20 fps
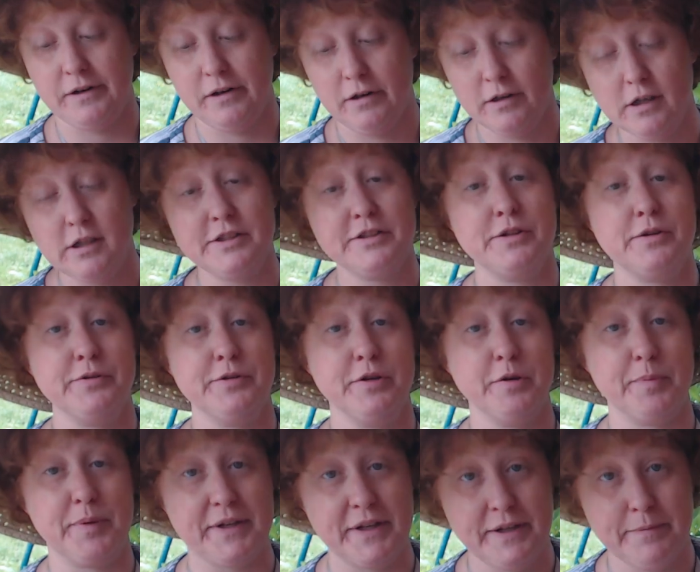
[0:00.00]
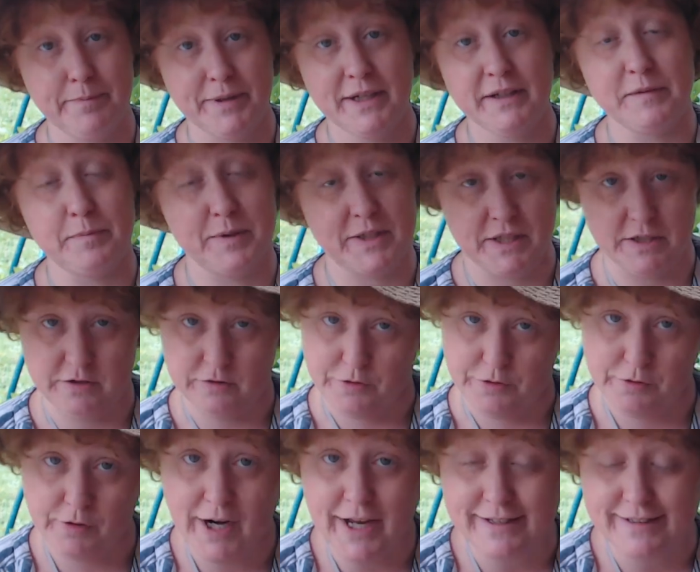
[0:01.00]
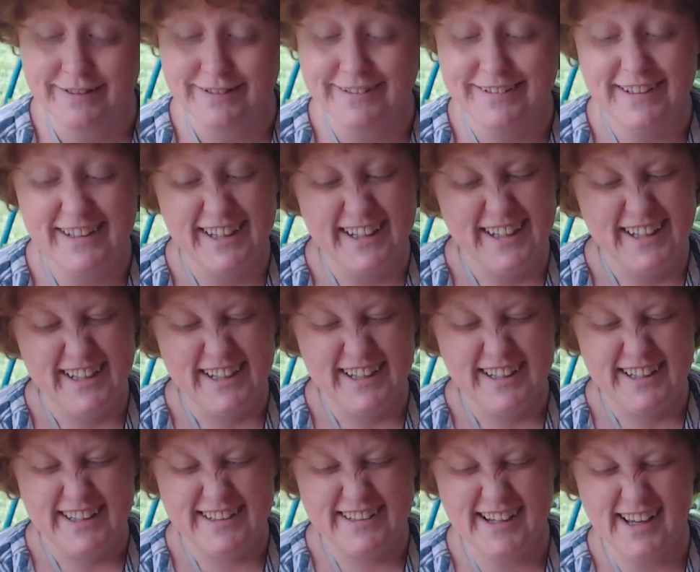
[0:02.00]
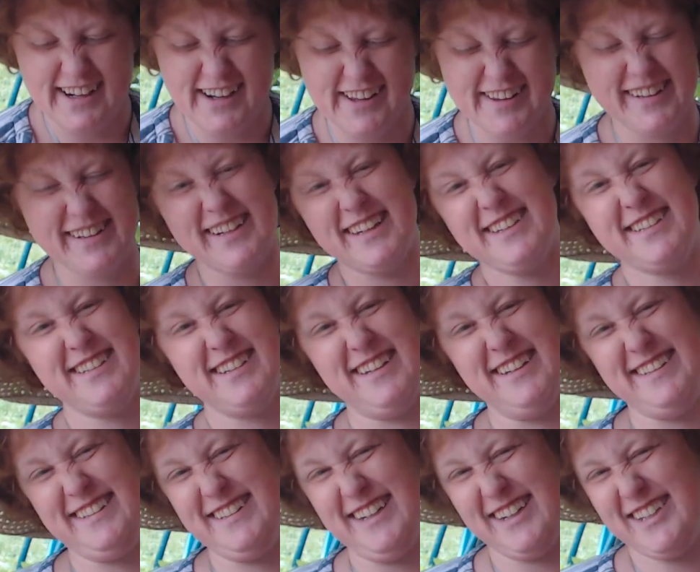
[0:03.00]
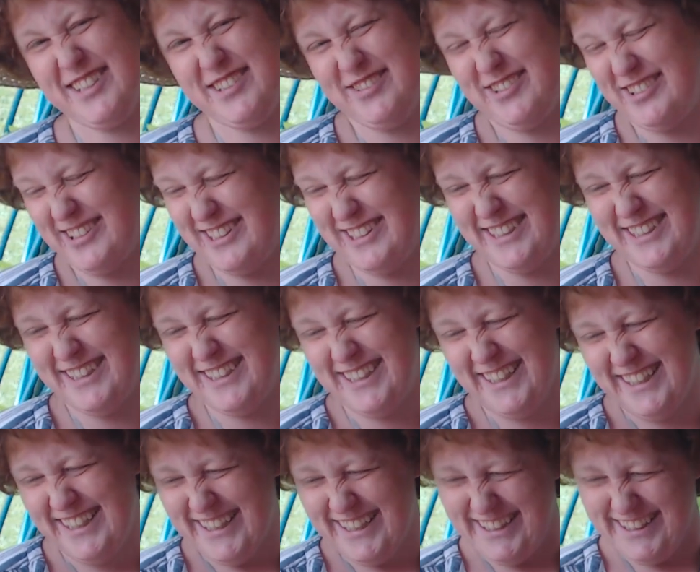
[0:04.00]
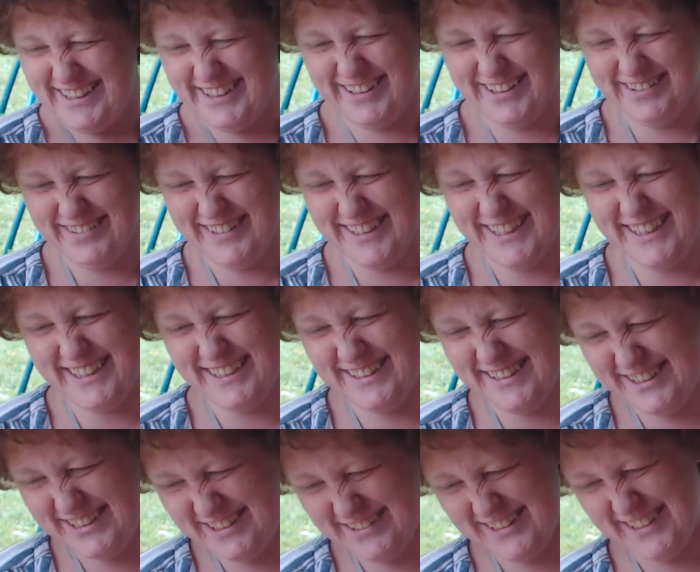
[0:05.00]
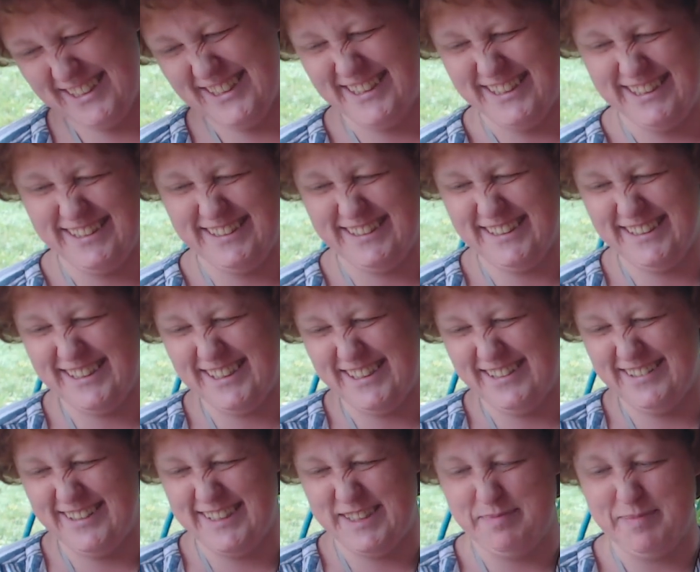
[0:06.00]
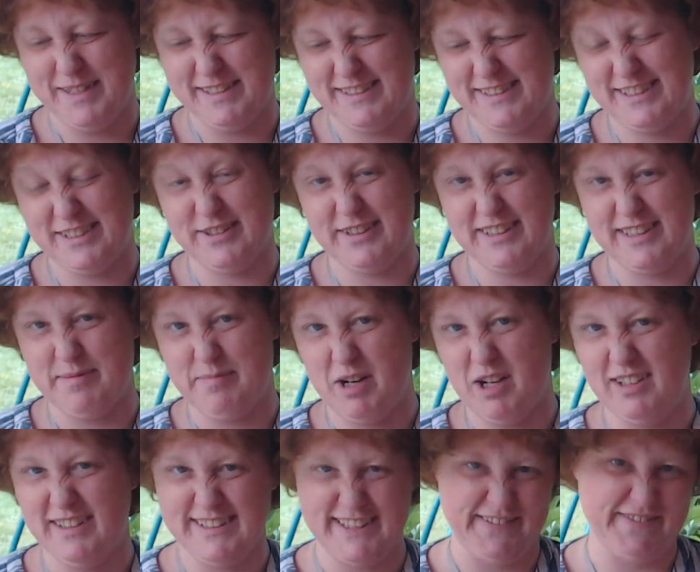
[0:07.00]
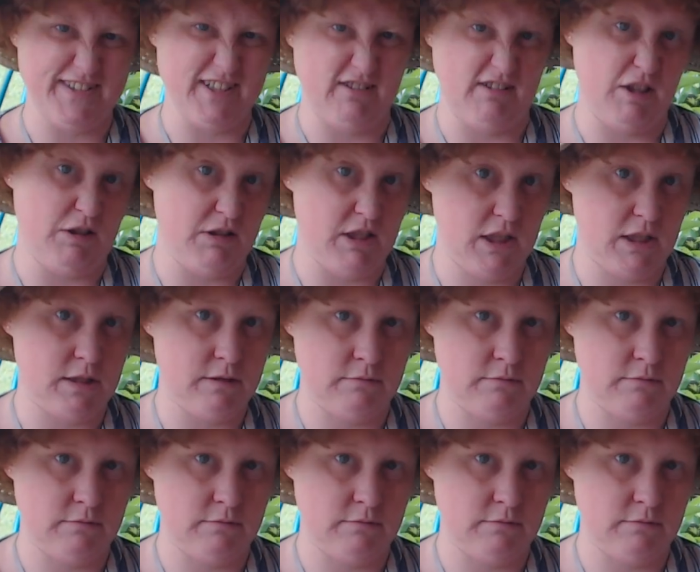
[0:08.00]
are also your biggest potential threat, not all the tension is sexual. You don't need to shoot a gun to know it's best to treat them all as if they're loaded.